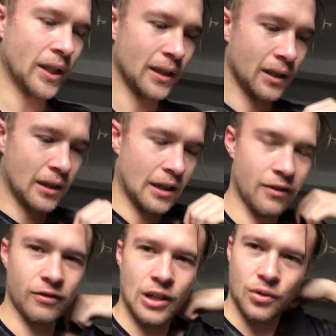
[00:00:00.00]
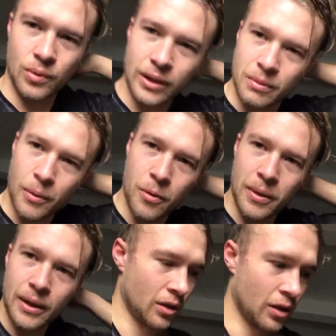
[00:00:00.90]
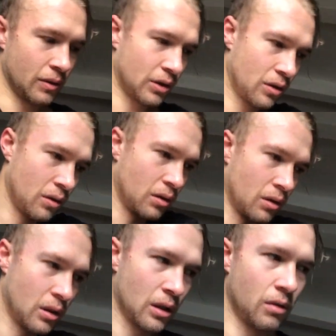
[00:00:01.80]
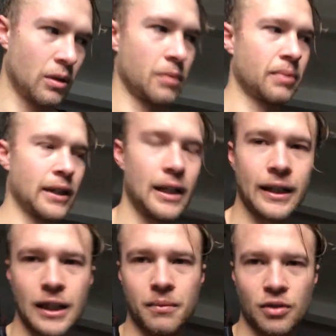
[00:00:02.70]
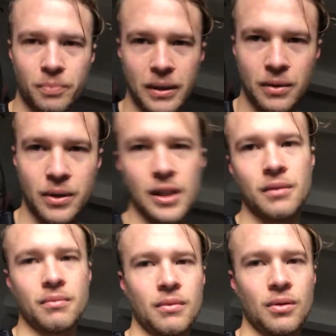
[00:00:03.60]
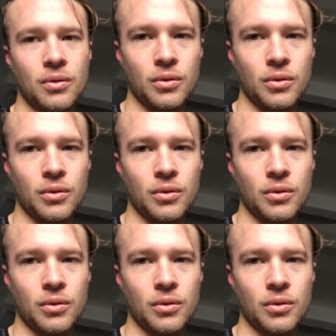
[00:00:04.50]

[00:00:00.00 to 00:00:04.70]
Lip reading: weekly kind of ritual at the moment. So it's good, you know, to go with a player like him, speak with him